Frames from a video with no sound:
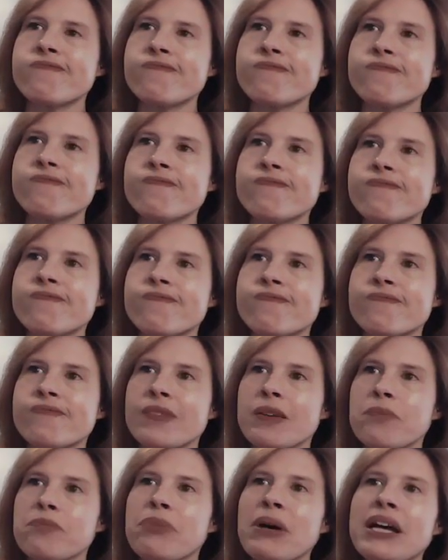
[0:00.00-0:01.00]
mm,
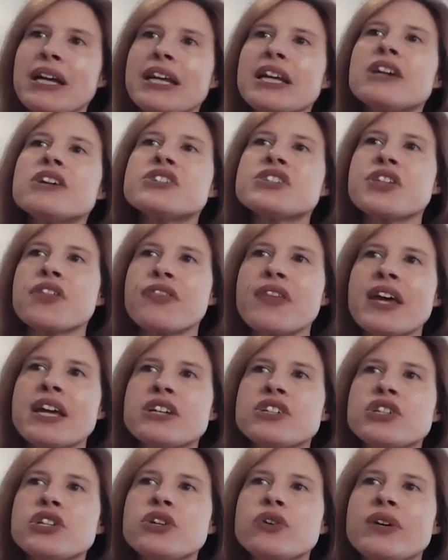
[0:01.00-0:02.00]
but here's the
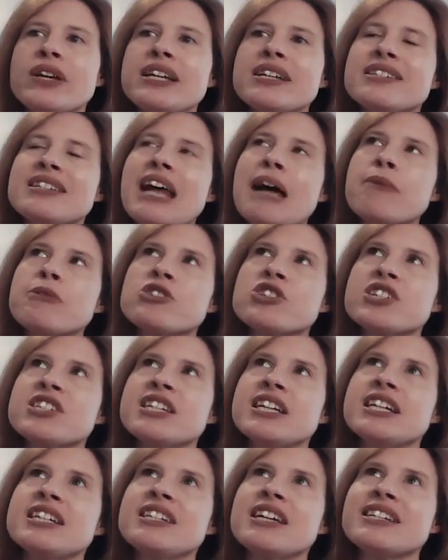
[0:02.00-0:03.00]
thing too he establishes
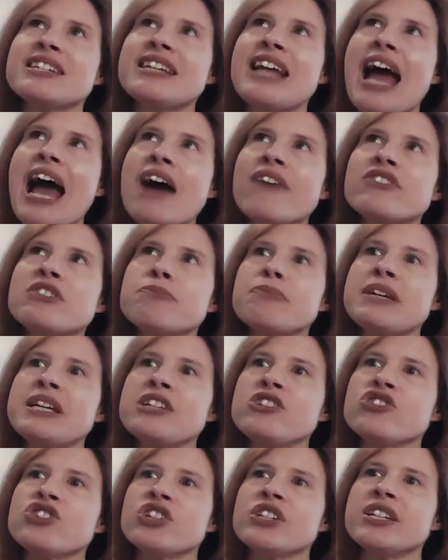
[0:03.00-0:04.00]
that it doesn't have to
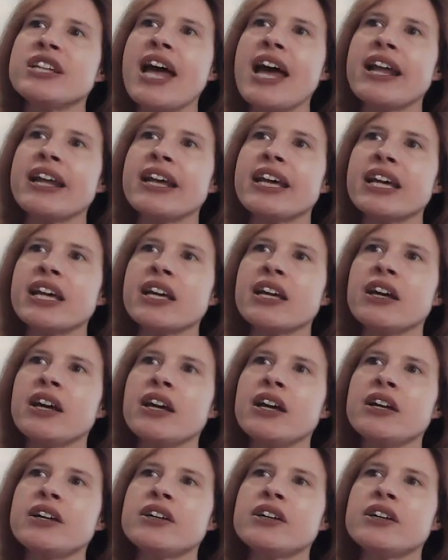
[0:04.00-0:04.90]
be genetic